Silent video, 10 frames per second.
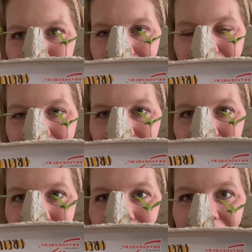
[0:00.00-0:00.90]
weeks
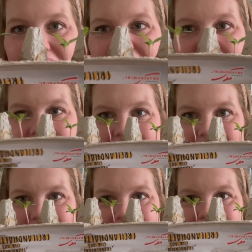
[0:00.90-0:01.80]
ago,
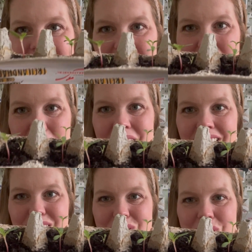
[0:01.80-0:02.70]
and they are doing
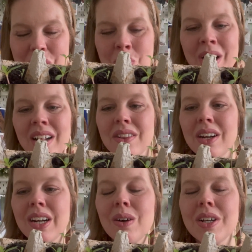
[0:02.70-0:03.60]
so well.
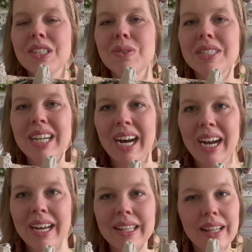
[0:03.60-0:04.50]
They're going to
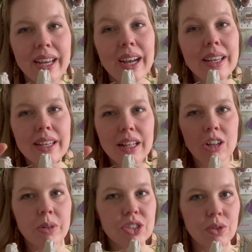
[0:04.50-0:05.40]
dye like a
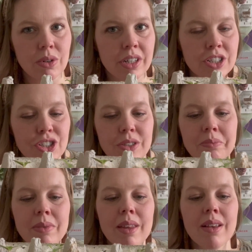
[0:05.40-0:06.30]
yellowish orange.
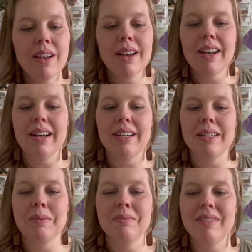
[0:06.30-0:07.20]

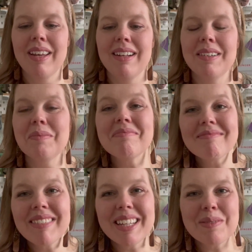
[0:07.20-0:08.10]
And
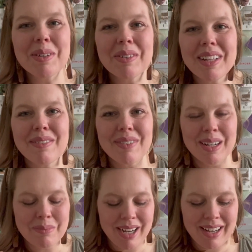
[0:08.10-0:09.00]
it's been really fun.
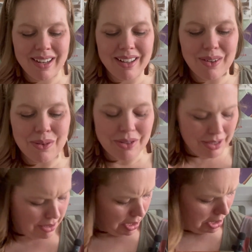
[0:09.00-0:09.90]
My
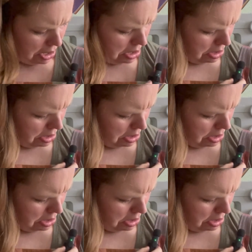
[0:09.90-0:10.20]
oldest daughter